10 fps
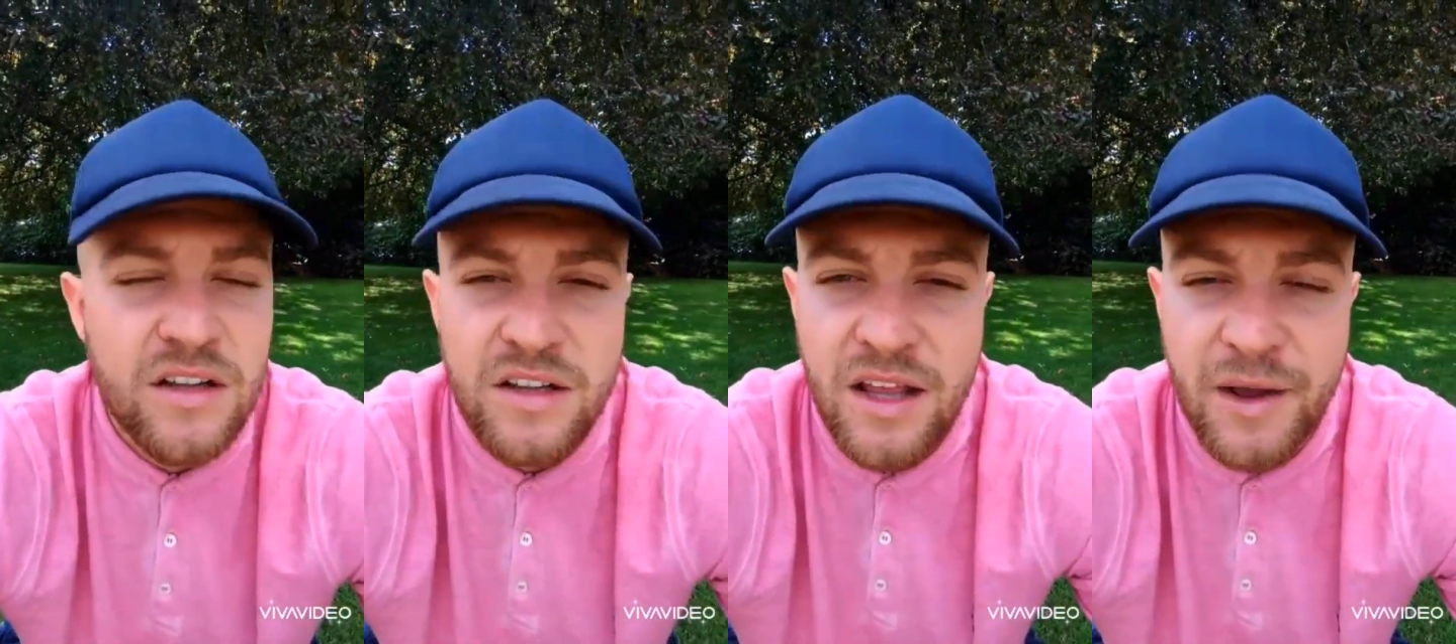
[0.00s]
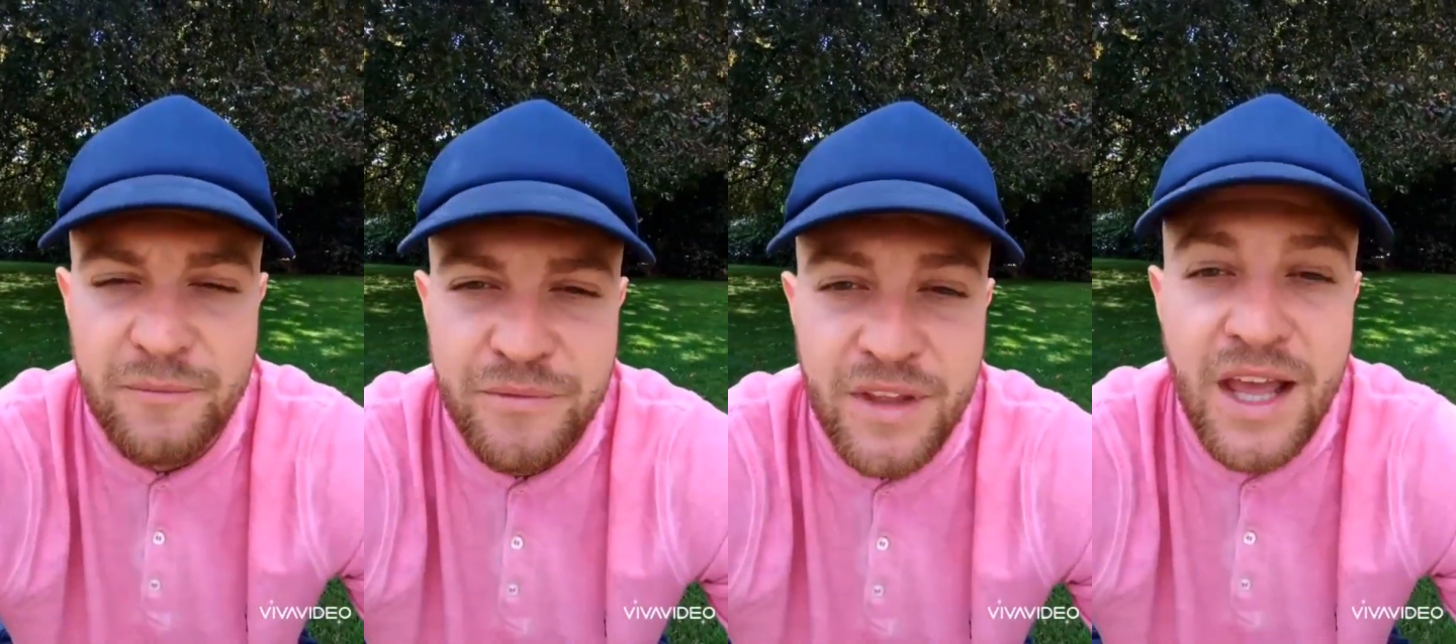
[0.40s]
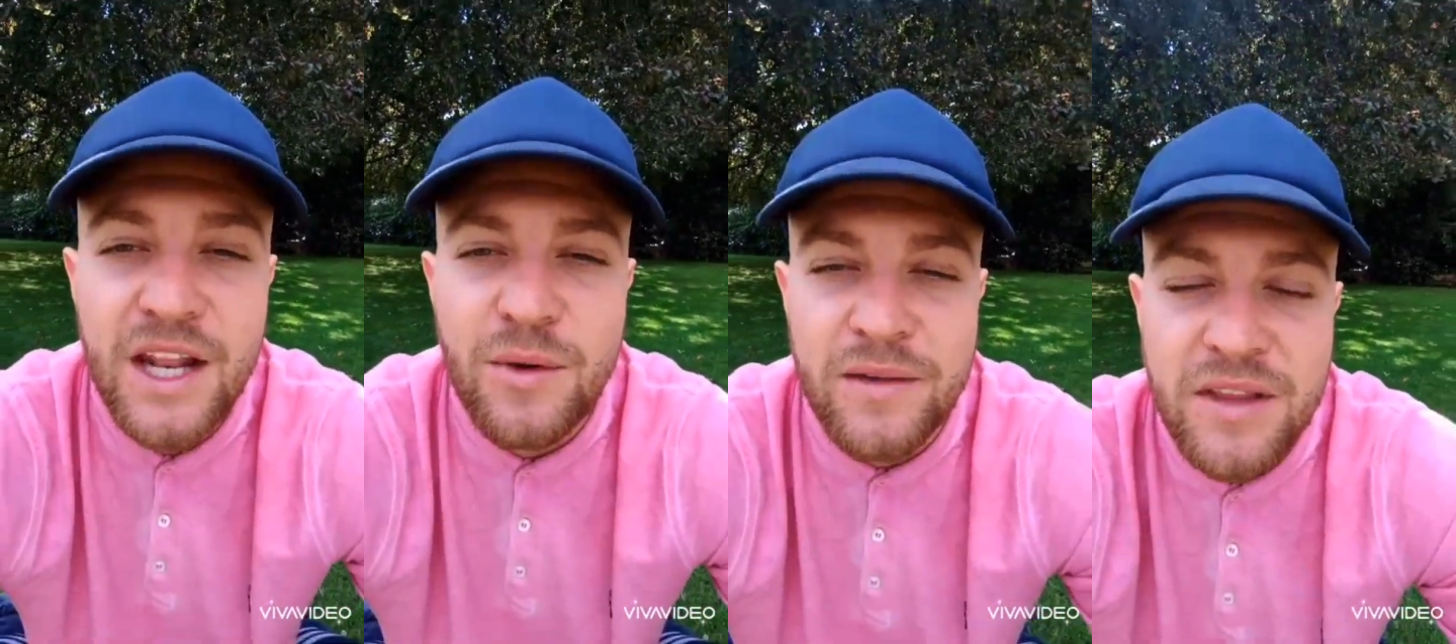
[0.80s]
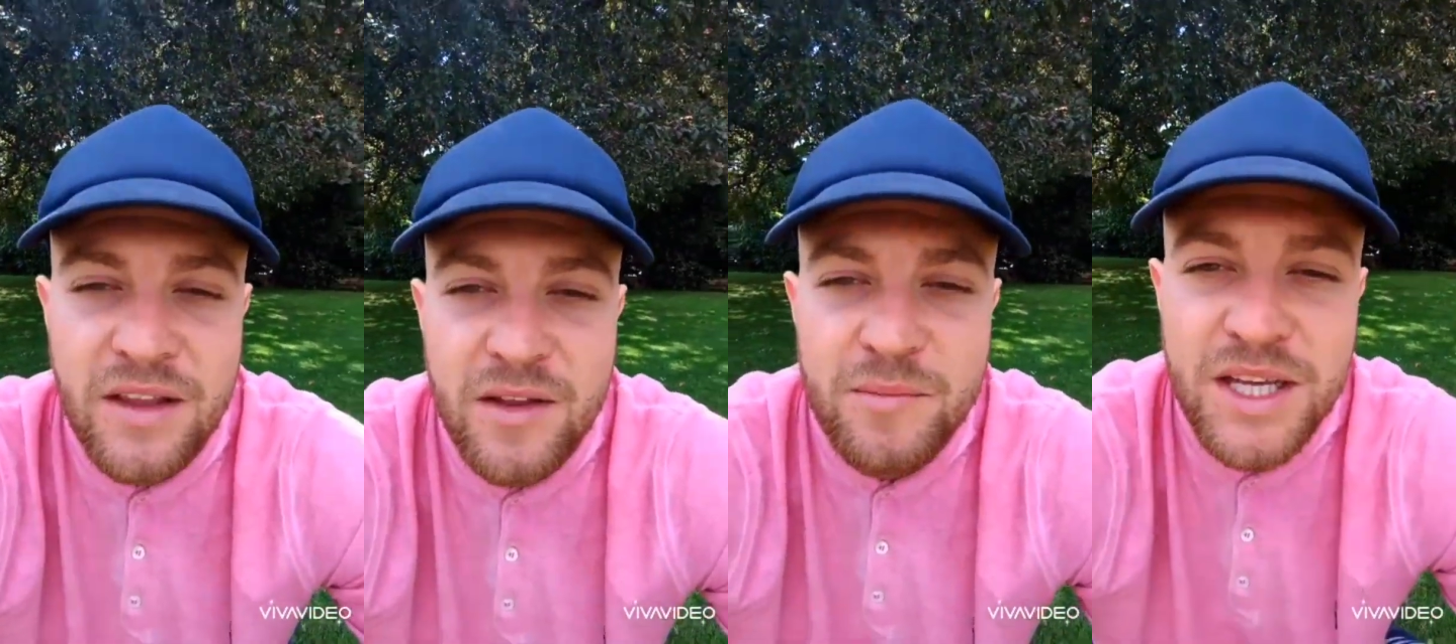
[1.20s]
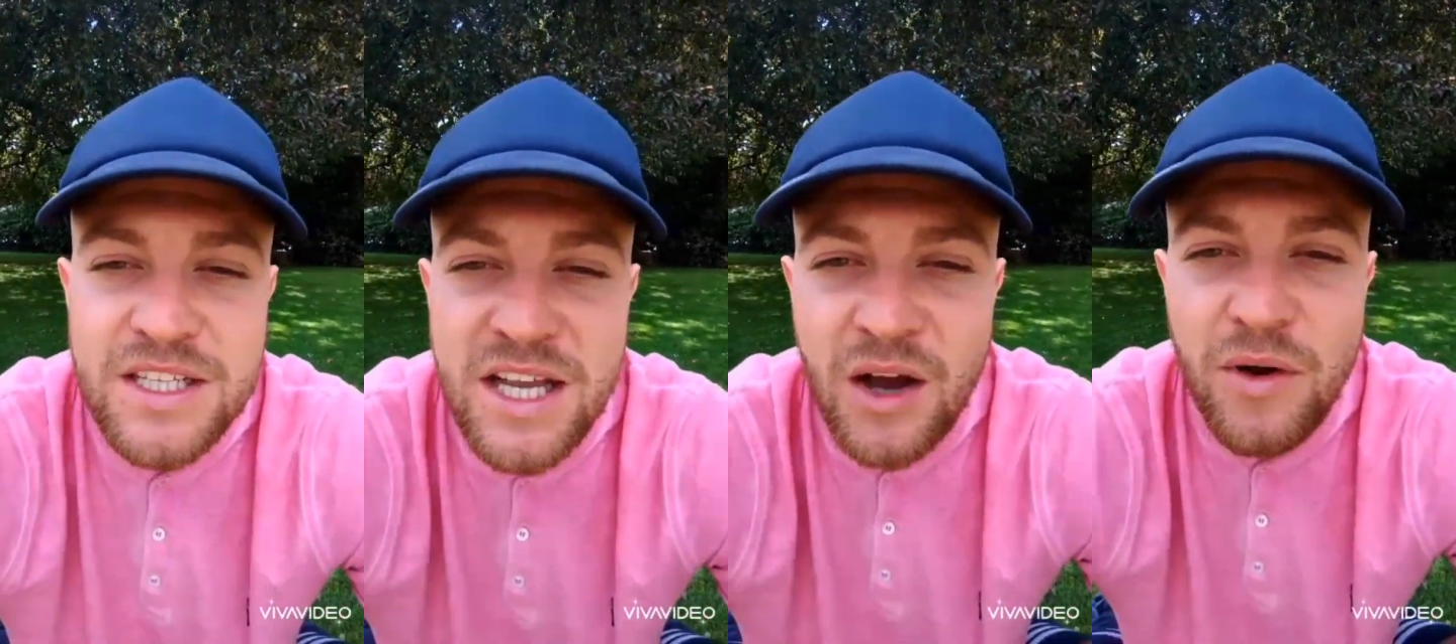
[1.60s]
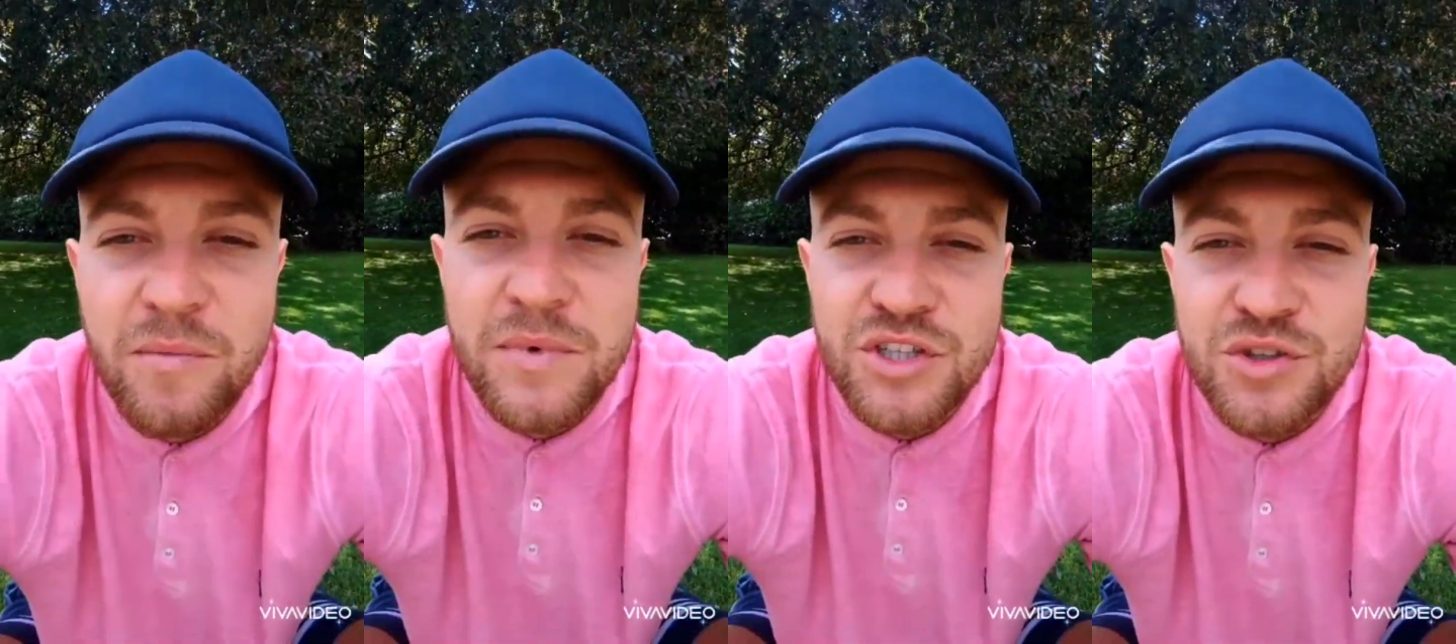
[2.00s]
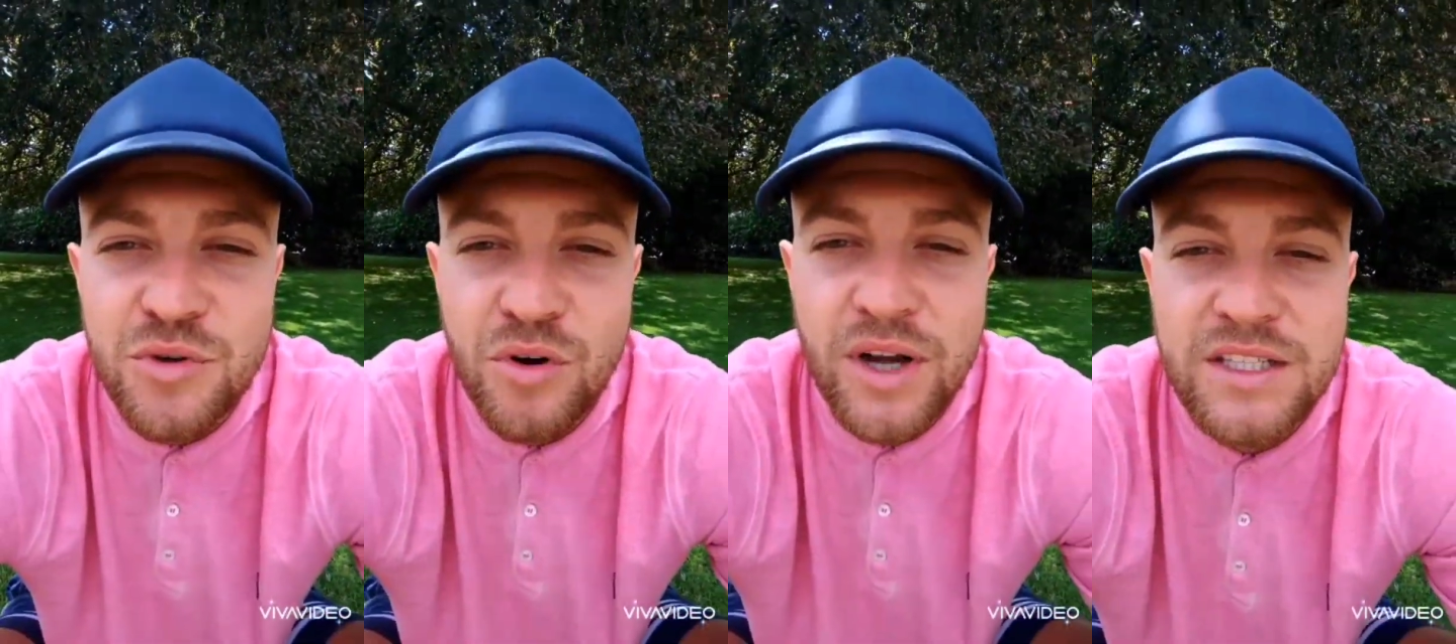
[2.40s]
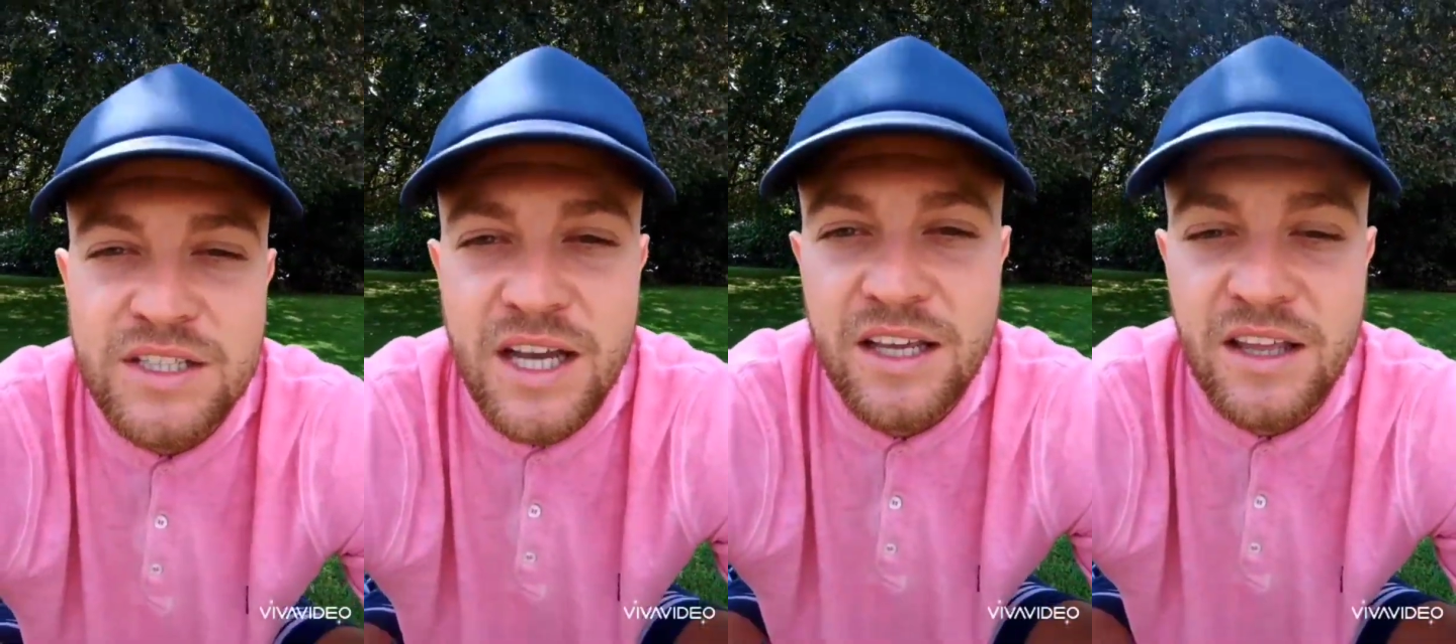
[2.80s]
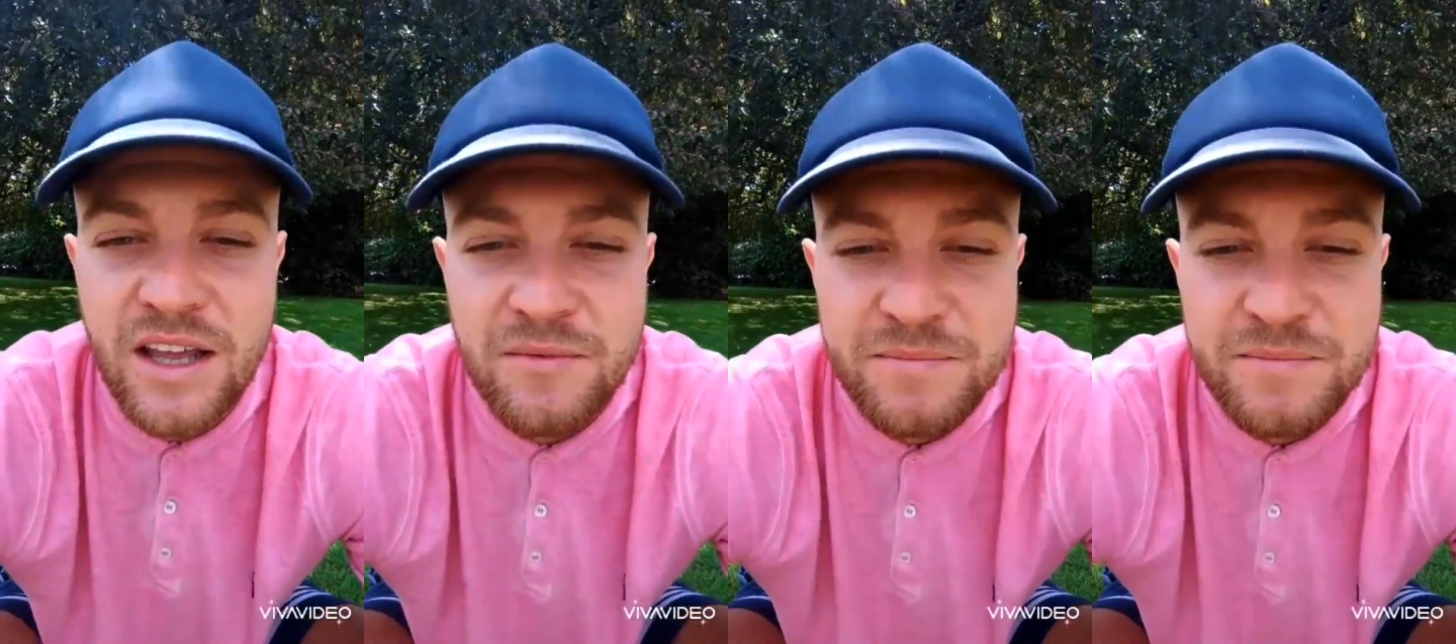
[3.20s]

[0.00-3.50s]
Yeah. Anyway, peace out. I miss you all and take care.